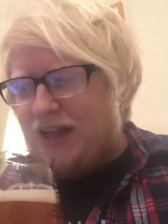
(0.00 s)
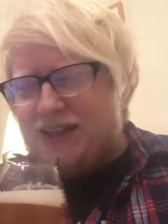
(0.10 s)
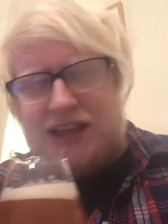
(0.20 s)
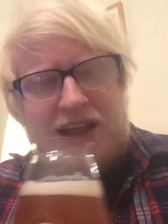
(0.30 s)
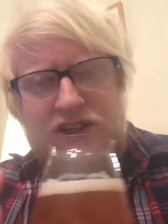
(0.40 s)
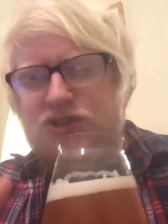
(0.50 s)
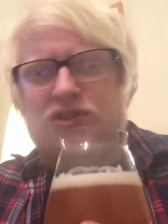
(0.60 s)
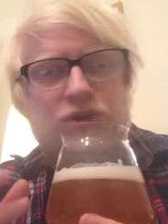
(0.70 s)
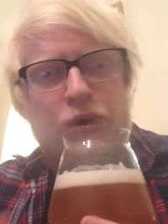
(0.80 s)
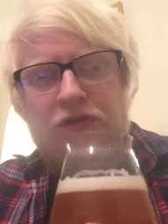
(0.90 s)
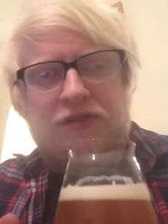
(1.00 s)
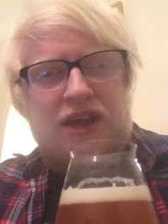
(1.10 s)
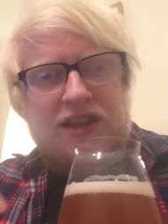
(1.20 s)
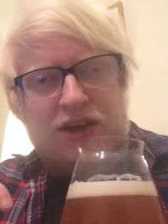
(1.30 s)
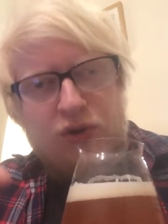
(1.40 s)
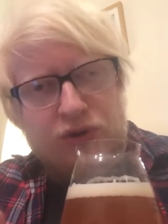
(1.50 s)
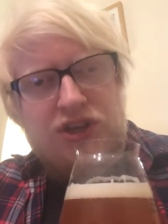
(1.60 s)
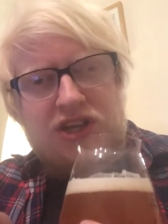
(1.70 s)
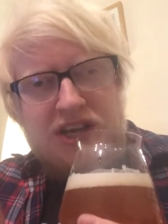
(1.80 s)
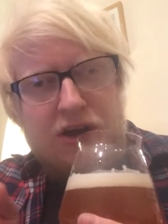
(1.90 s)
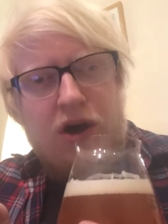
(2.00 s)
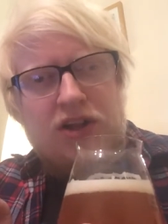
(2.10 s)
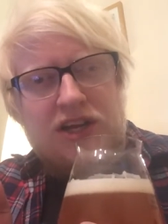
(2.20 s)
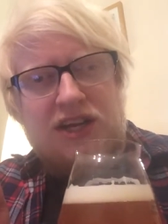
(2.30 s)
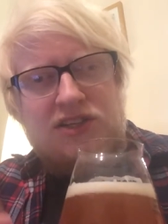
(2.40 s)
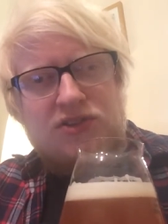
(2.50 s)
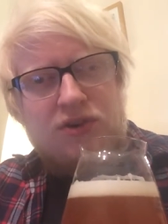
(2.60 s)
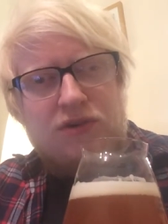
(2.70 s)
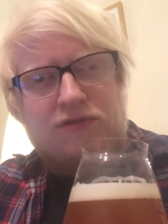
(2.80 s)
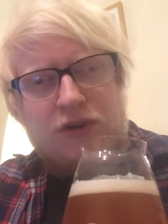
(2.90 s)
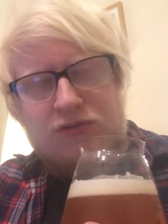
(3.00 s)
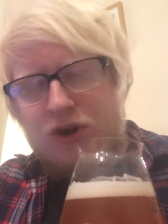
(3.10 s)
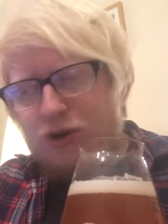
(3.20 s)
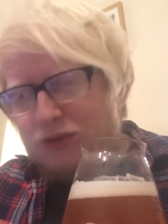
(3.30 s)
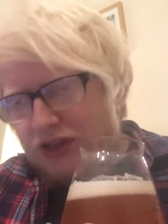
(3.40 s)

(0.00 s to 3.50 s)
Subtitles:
And then I just love that like oniony, garlicky sort of aroma.